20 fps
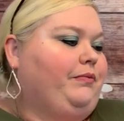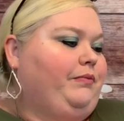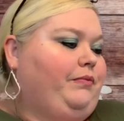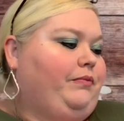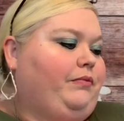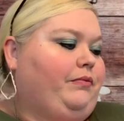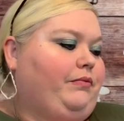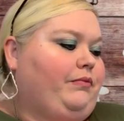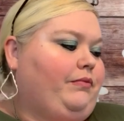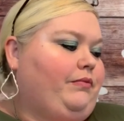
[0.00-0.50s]

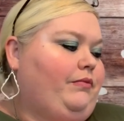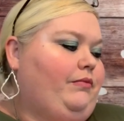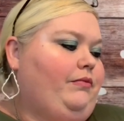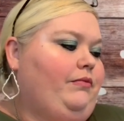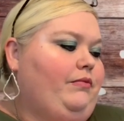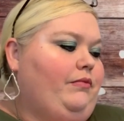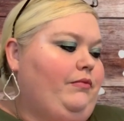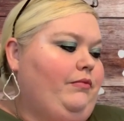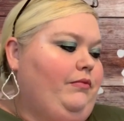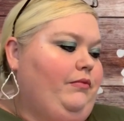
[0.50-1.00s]

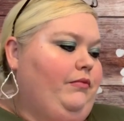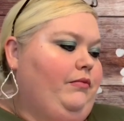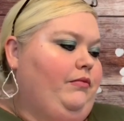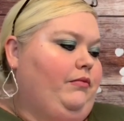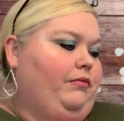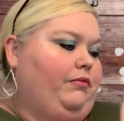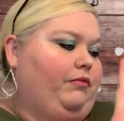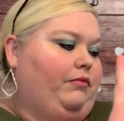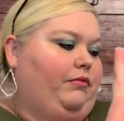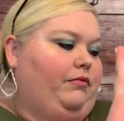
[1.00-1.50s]

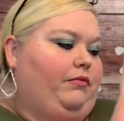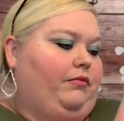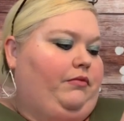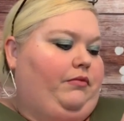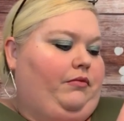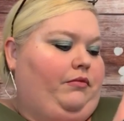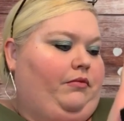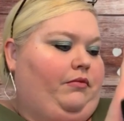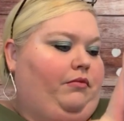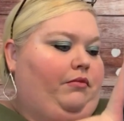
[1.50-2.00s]

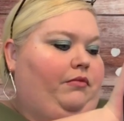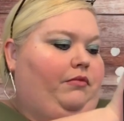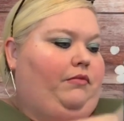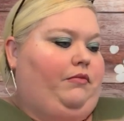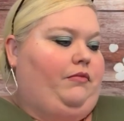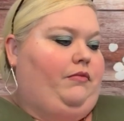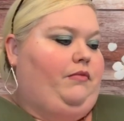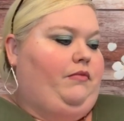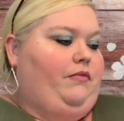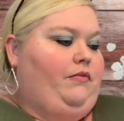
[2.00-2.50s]

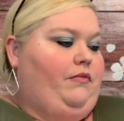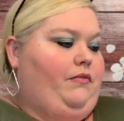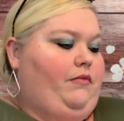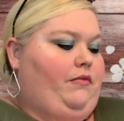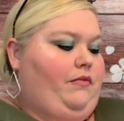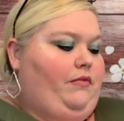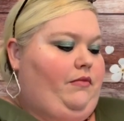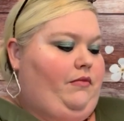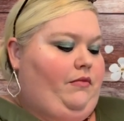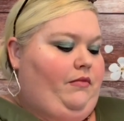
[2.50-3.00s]

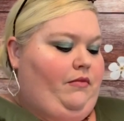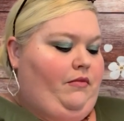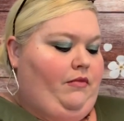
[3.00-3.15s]
(no one is talking)